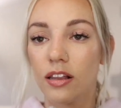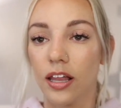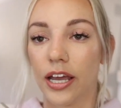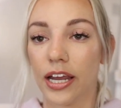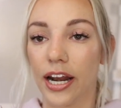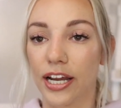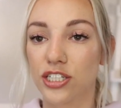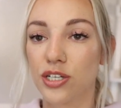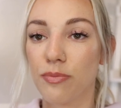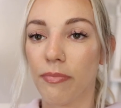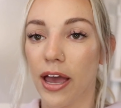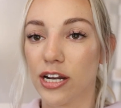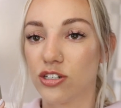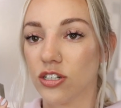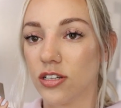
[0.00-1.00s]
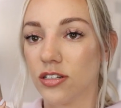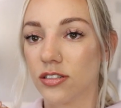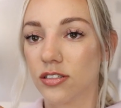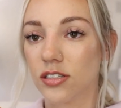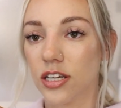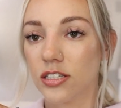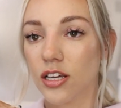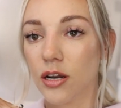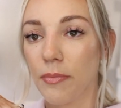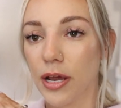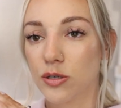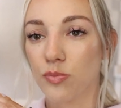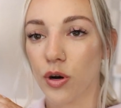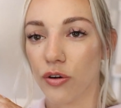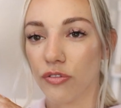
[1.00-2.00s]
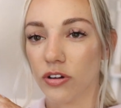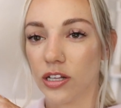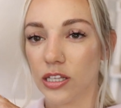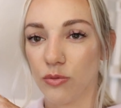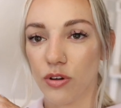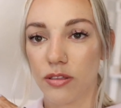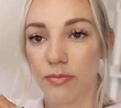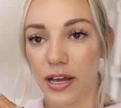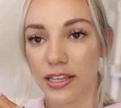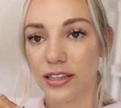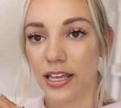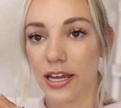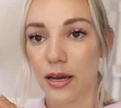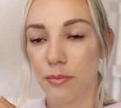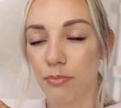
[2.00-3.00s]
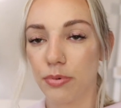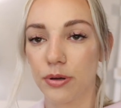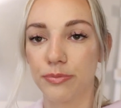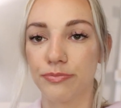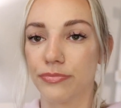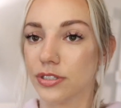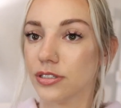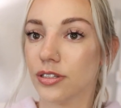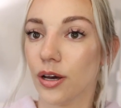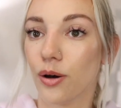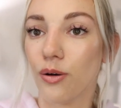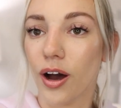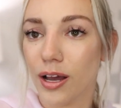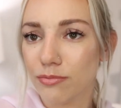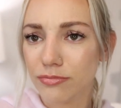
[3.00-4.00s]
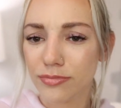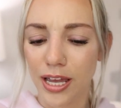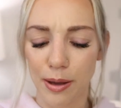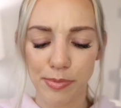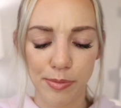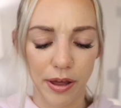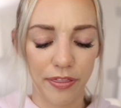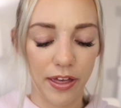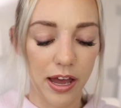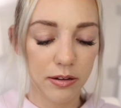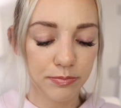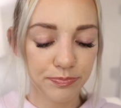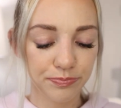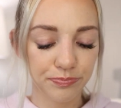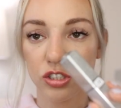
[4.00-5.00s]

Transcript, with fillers: Like, it actually matches. It's gonna match perfectly with my lamp. So I'm happy about that.